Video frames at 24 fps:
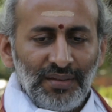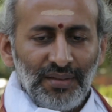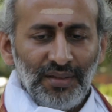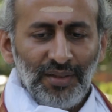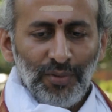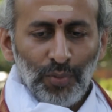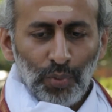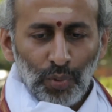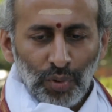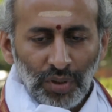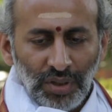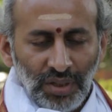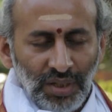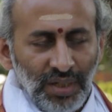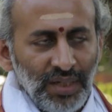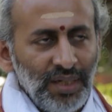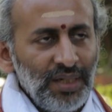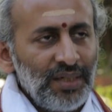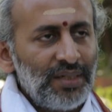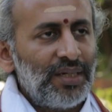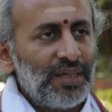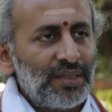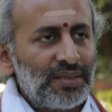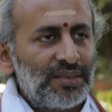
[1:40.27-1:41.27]
the
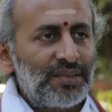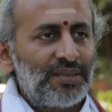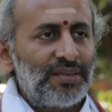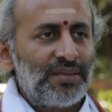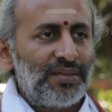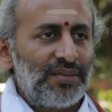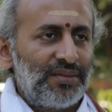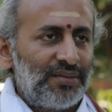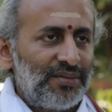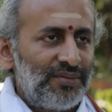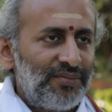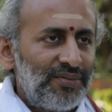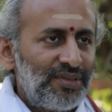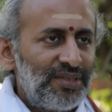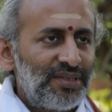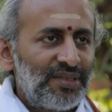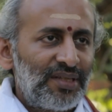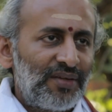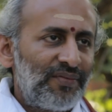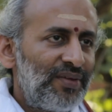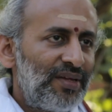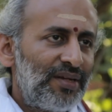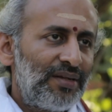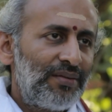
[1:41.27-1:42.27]
only text which
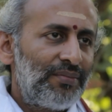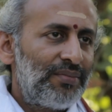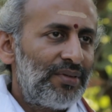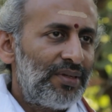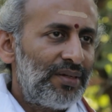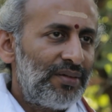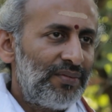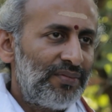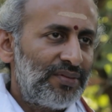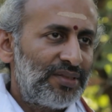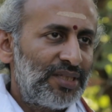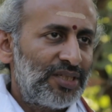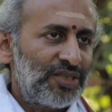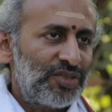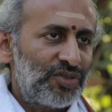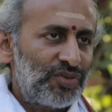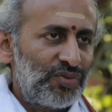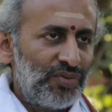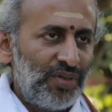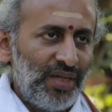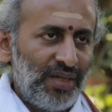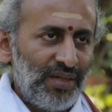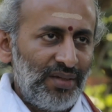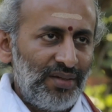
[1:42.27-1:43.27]
is available with us
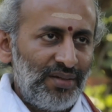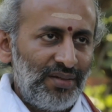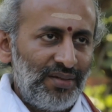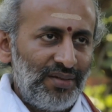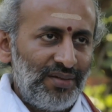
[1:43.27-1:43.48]
today,